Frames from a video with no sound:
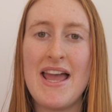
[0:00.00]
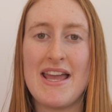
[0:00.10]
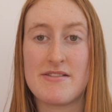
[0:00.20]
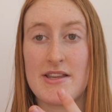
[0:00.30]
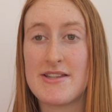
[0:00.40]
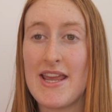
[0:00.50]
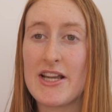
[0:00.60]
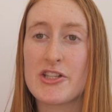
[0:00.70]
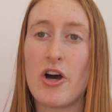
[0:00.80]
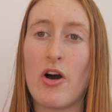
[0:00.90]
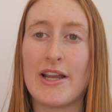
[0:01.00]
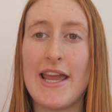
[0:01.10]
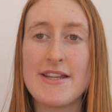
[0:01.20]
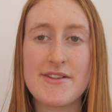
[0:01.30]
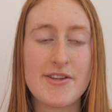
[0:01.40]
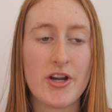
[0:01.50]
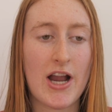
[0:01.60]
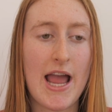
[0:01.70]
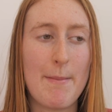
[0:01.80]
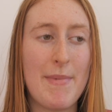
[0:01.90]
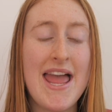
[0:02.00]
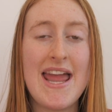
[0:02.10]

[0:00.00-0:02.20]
Is it TikTok, Instagram?